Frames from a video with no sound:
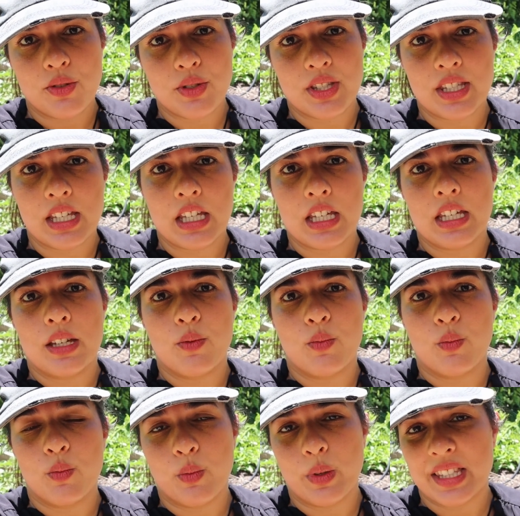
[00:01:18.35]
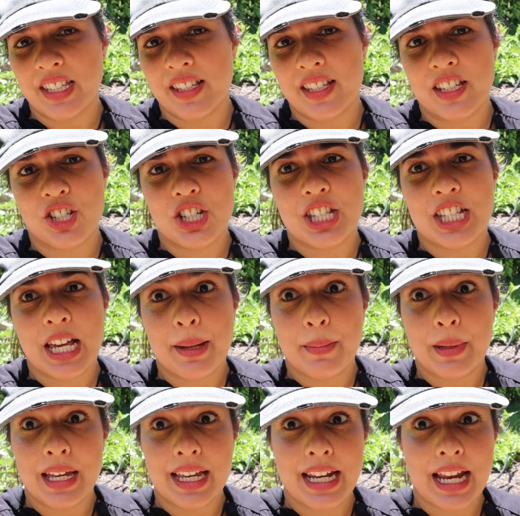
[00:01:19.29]
You see what decisions
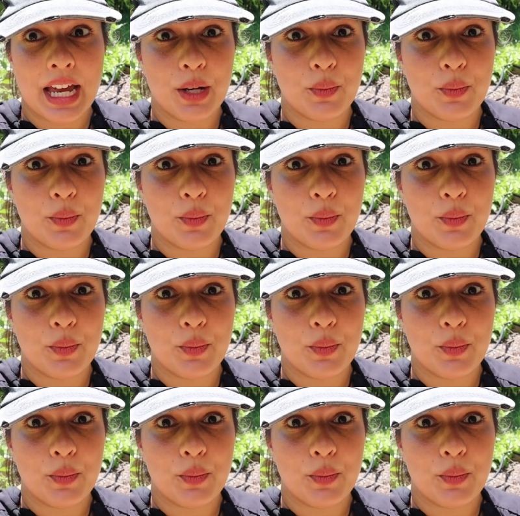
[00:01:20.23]
I made,